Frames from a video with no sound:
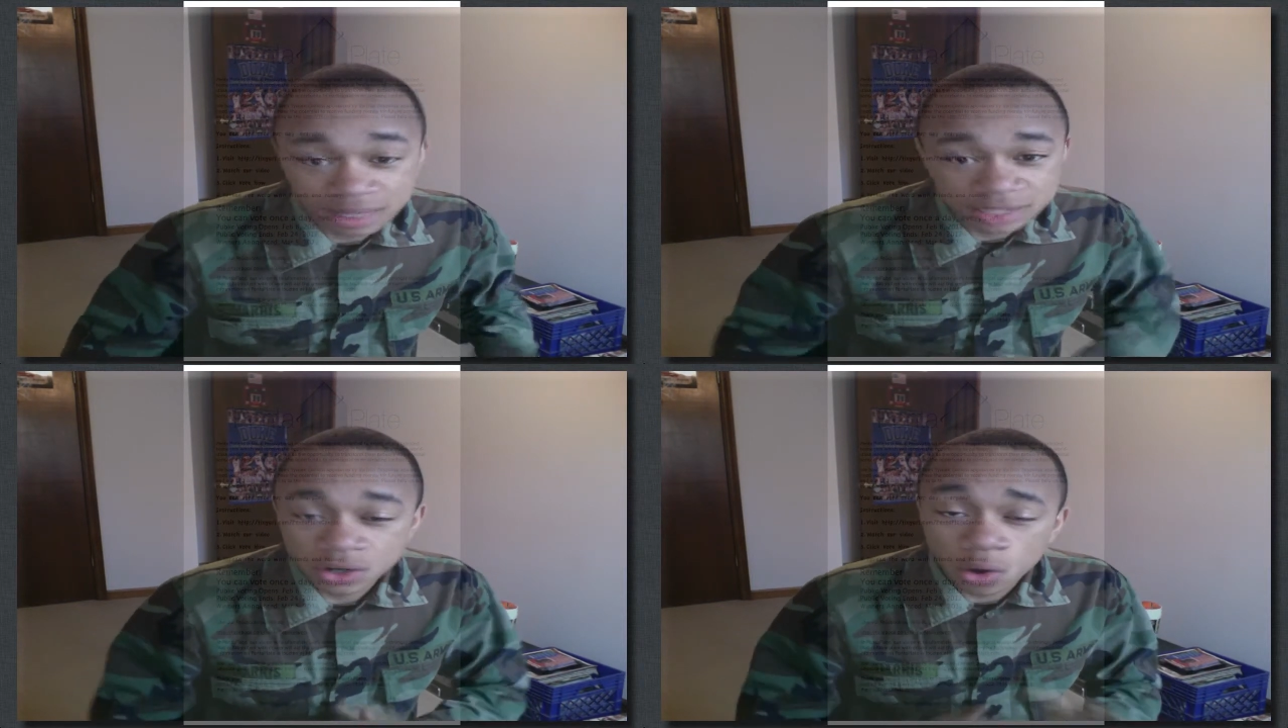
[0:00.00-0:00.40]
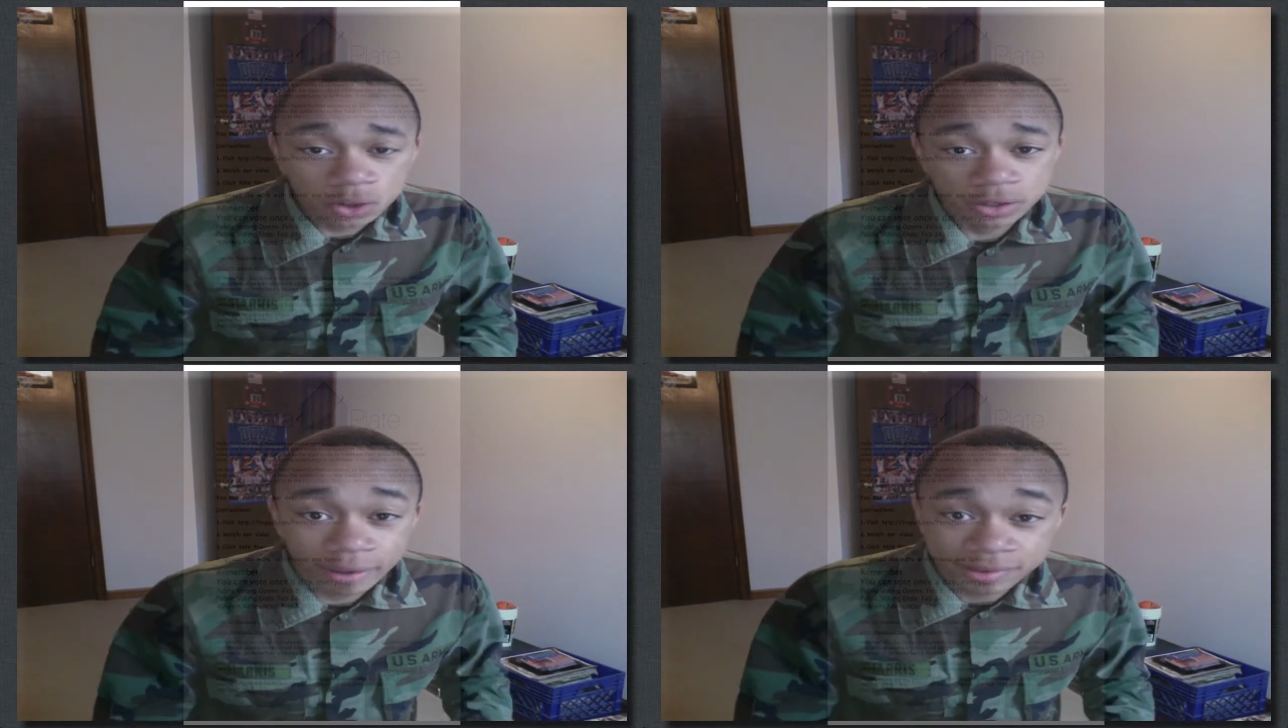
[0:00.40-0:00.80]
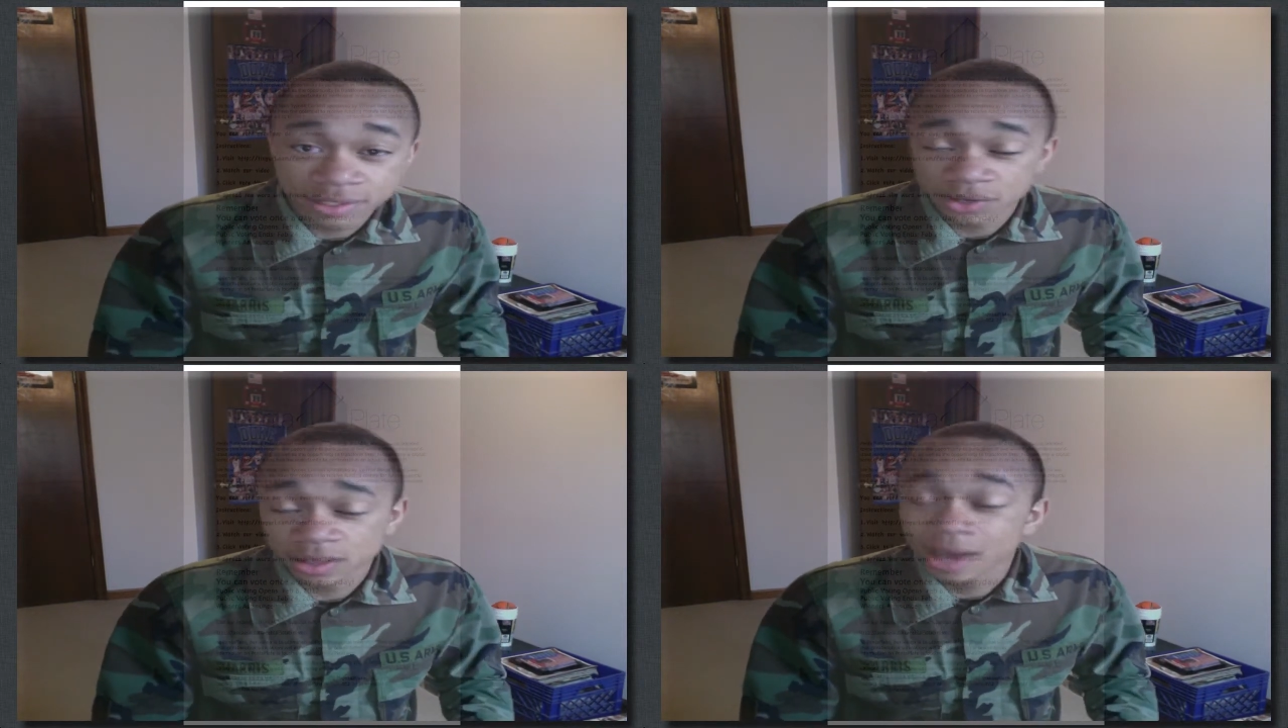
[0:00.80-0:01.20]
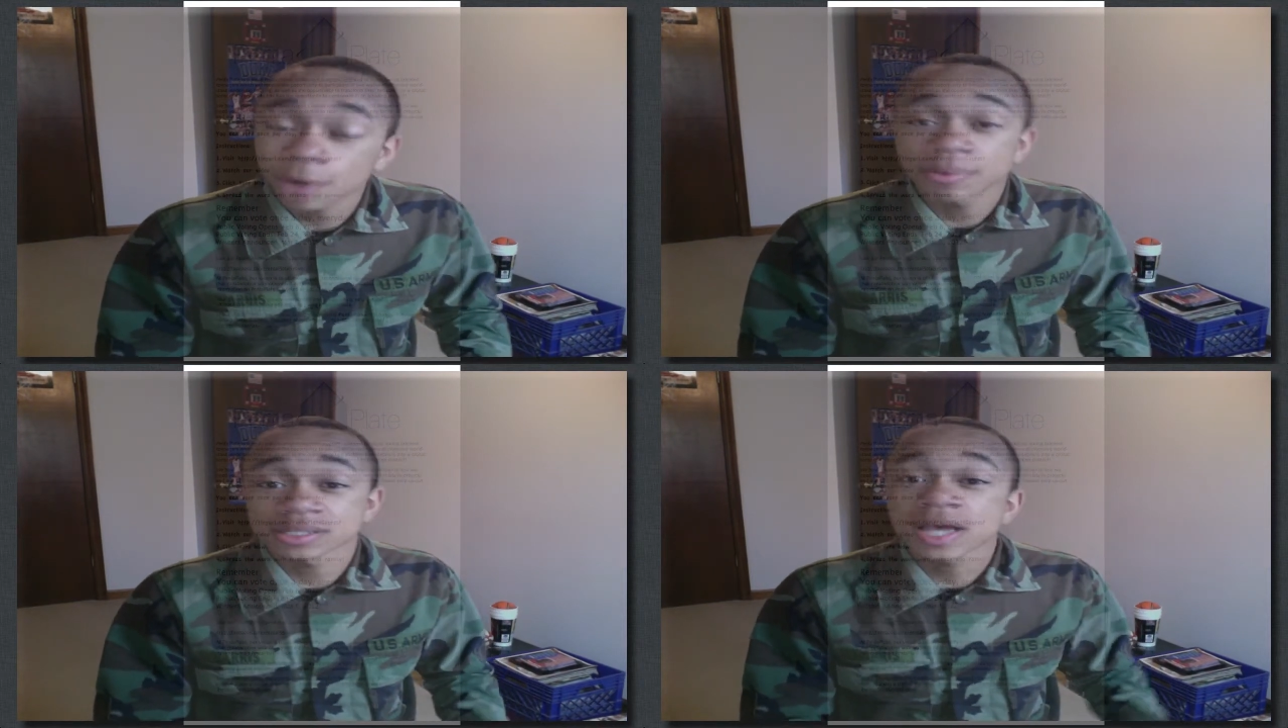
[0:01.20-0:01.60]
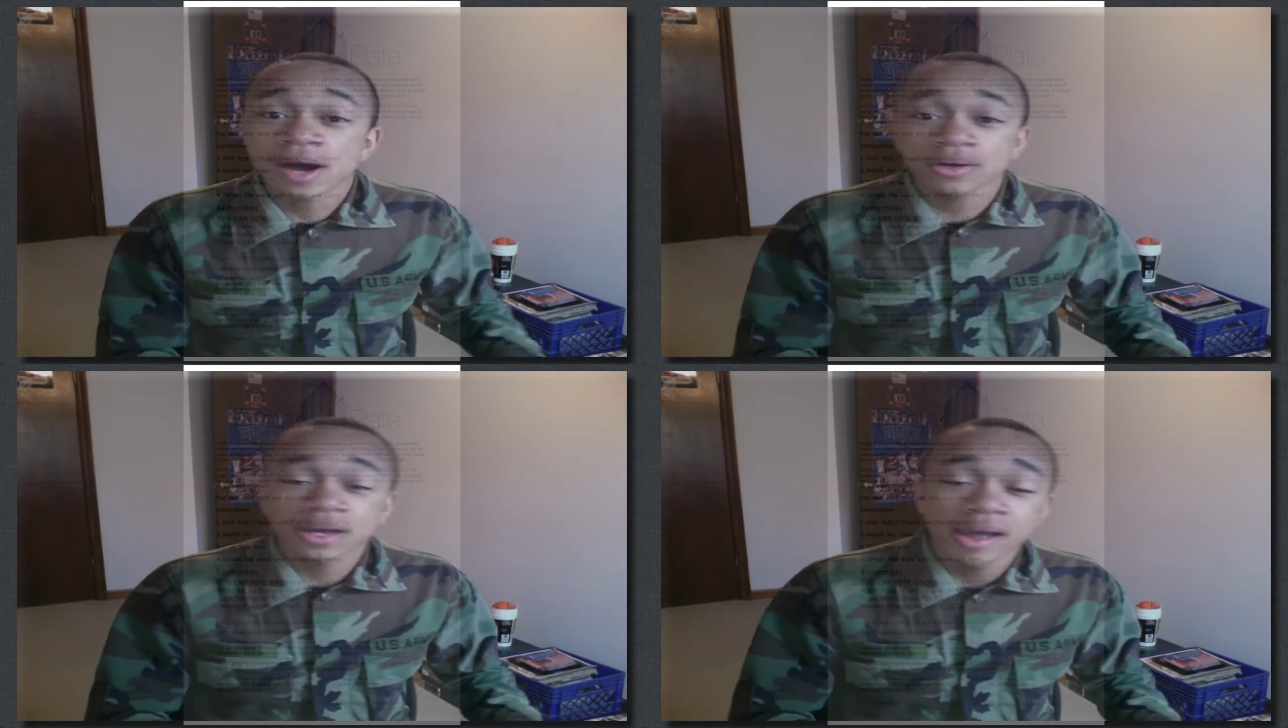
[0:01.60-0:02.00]
That's all you have to do to help us
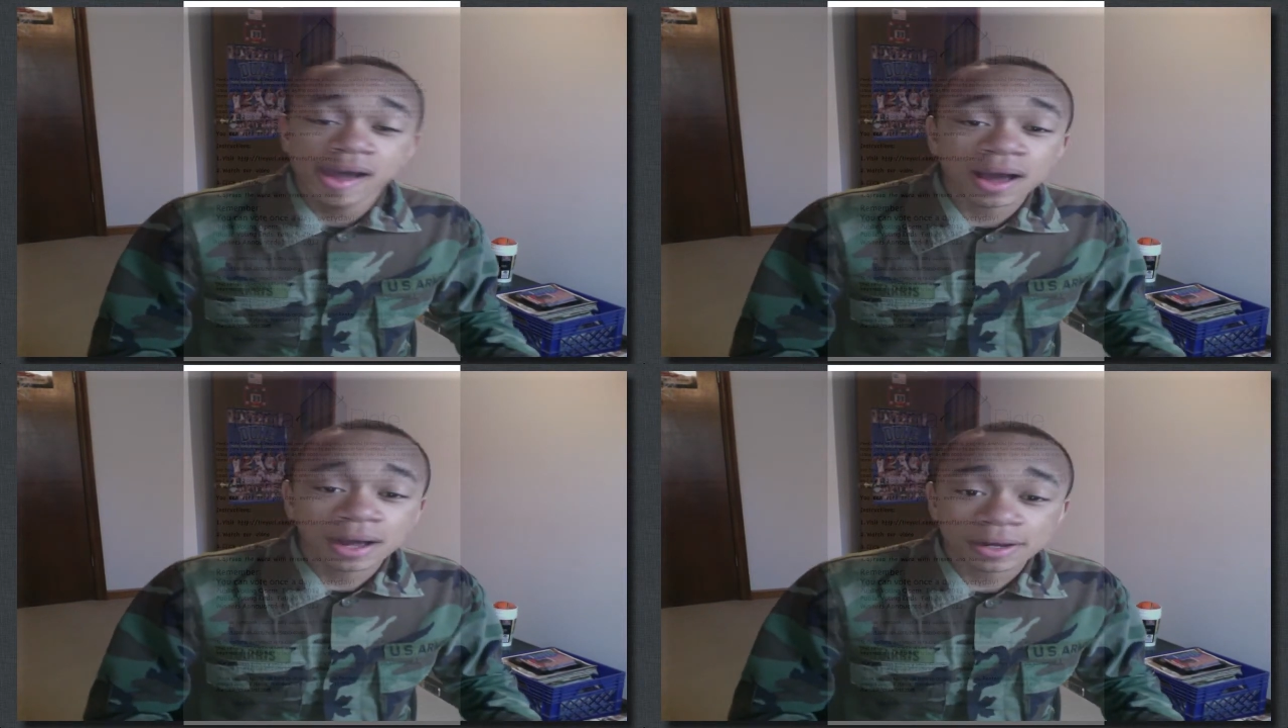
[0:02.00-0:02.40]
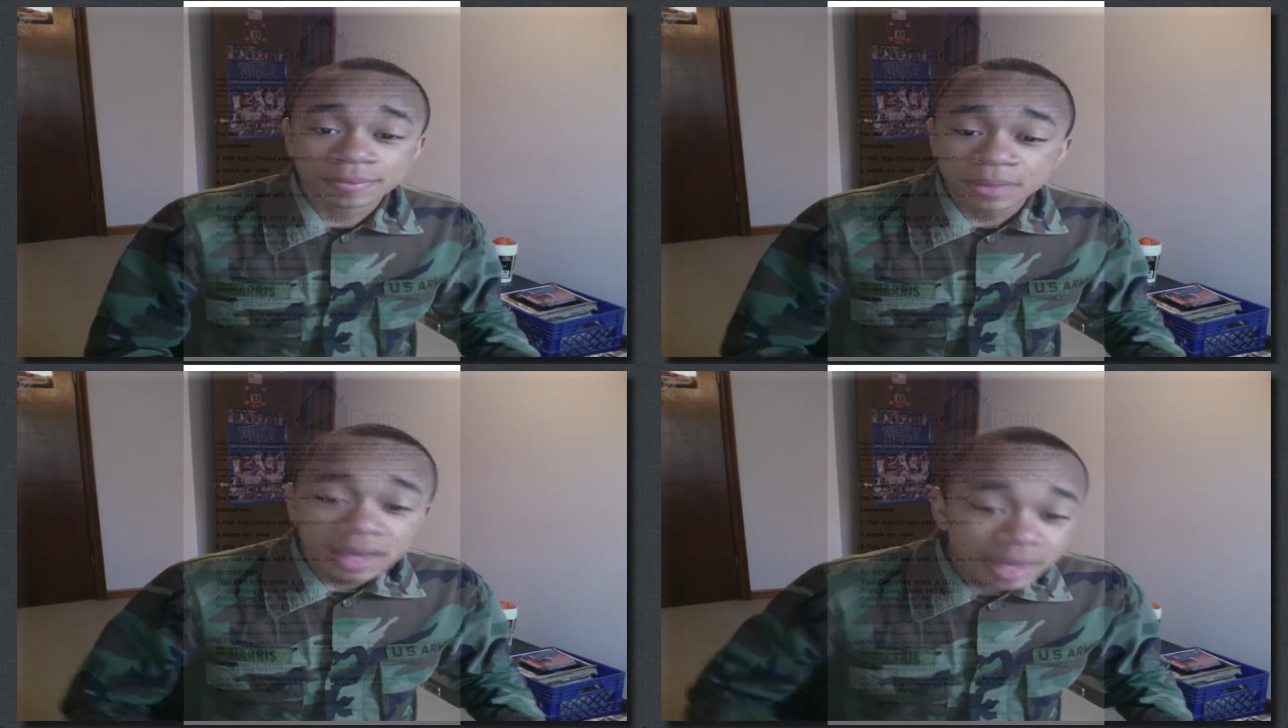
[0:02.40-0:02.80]
out. Um,